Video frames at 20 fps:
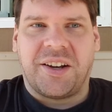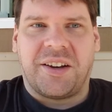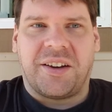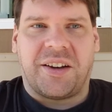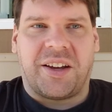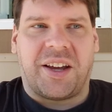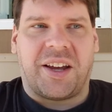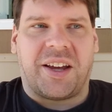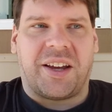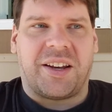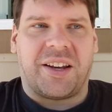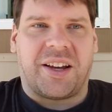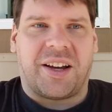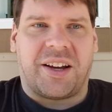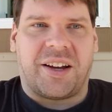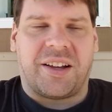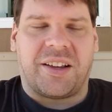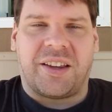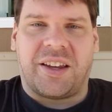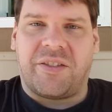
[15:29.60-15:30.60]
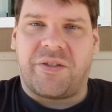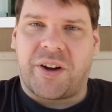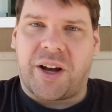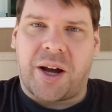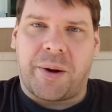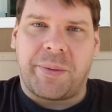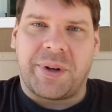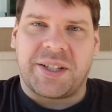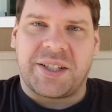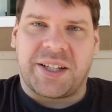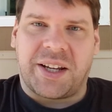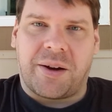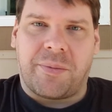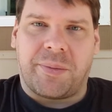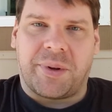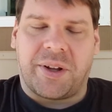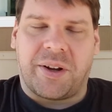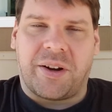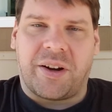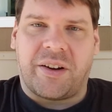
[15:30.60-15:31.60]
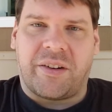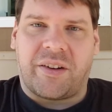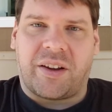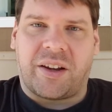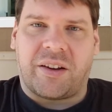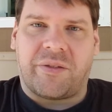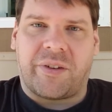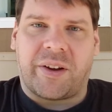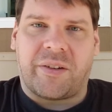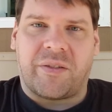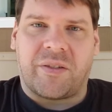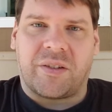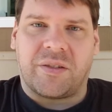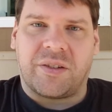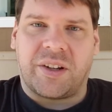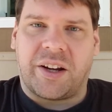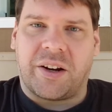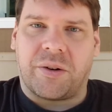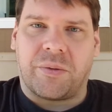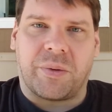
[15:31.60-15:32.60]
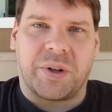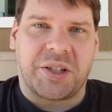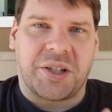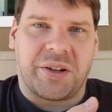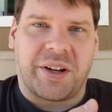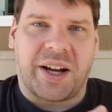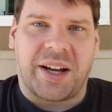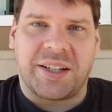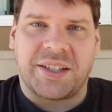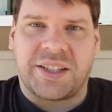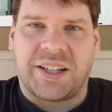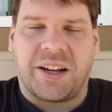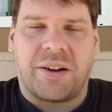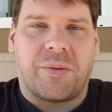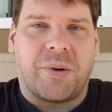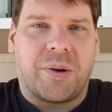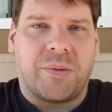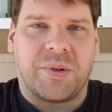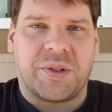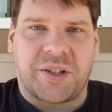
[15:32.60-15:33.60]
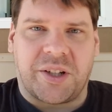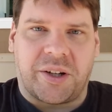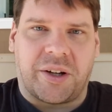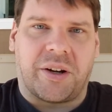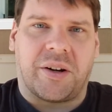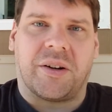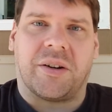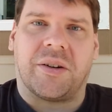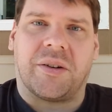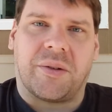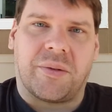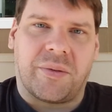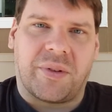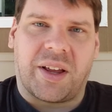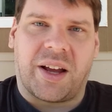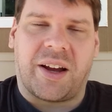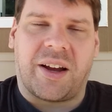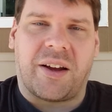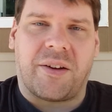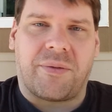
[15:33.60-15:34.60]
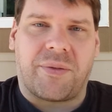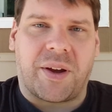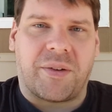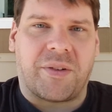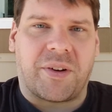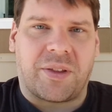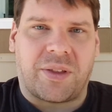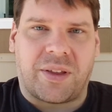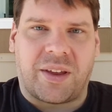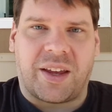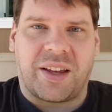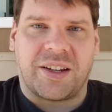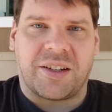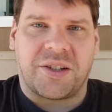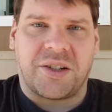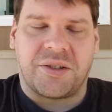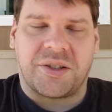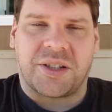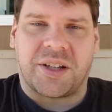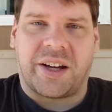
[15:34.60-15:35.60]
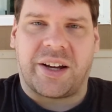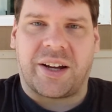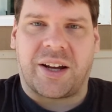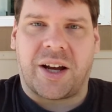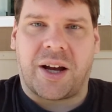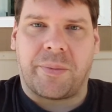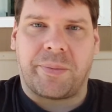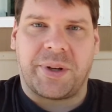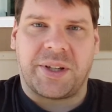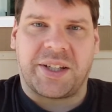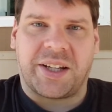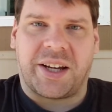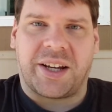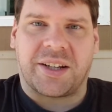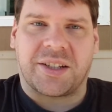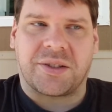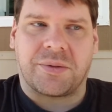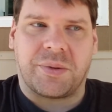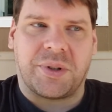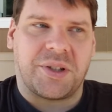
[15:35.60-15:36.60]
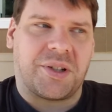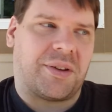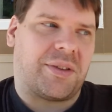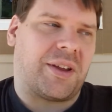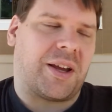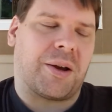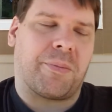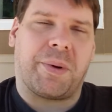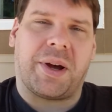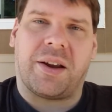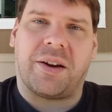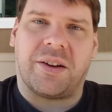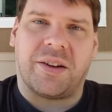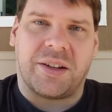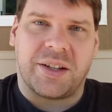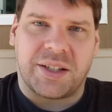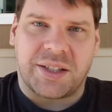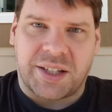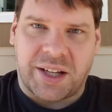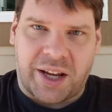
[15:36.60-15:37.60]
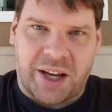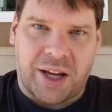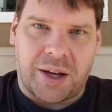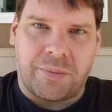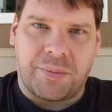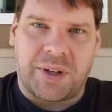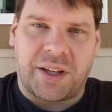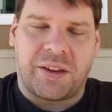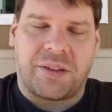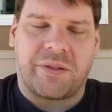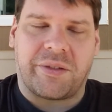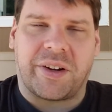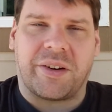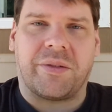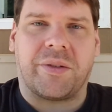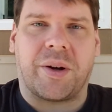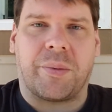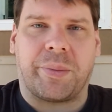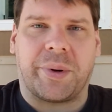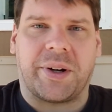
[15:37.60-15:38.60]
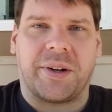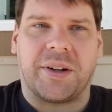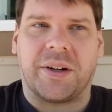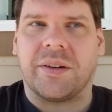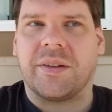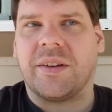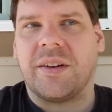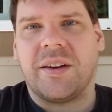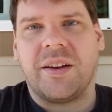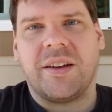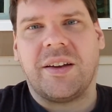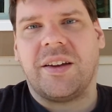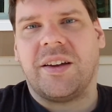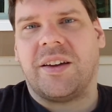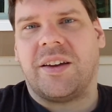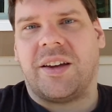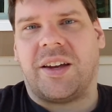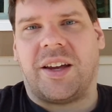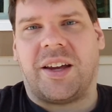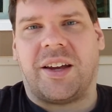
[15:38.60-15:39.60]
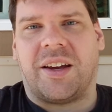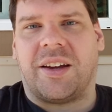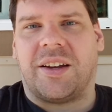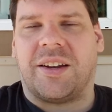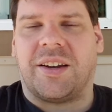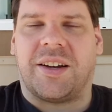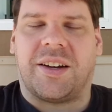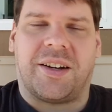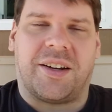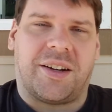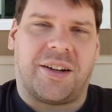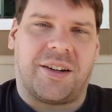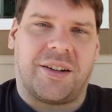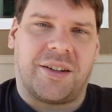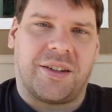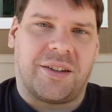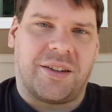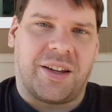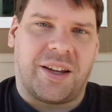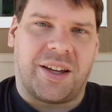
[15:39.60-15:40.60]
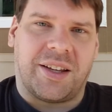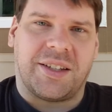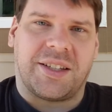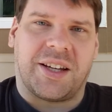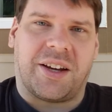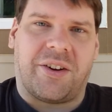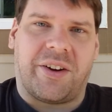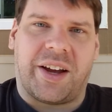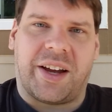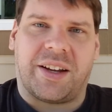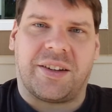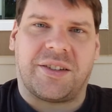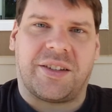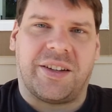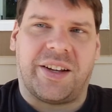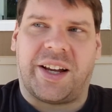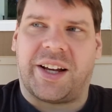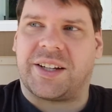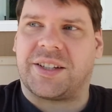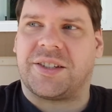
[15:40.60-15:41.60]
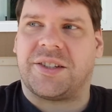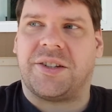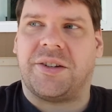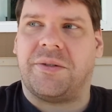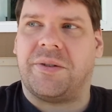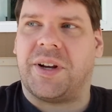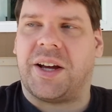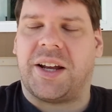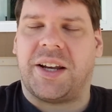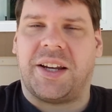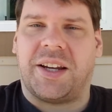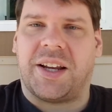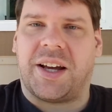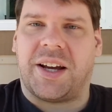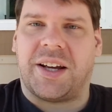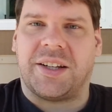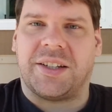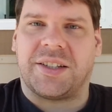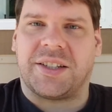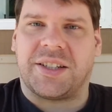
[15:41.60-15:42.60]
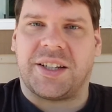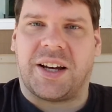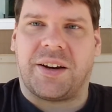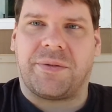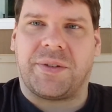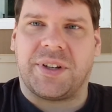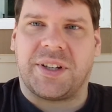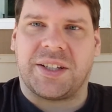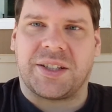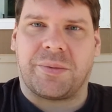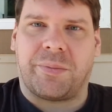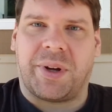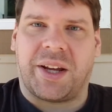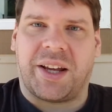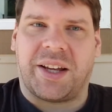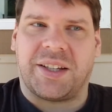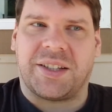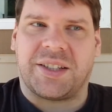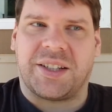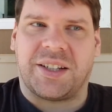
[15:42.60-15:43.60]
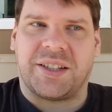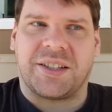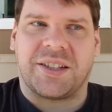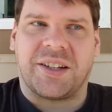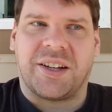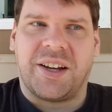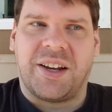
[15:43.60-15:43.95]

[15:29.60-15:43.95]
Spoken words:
And leave comments down below. I love hearing what you guys think. What was your favorite thing that you saw at Computex? What did you think about all this AMD Threadripper and Intel X299 stuff that doesn't make any sense?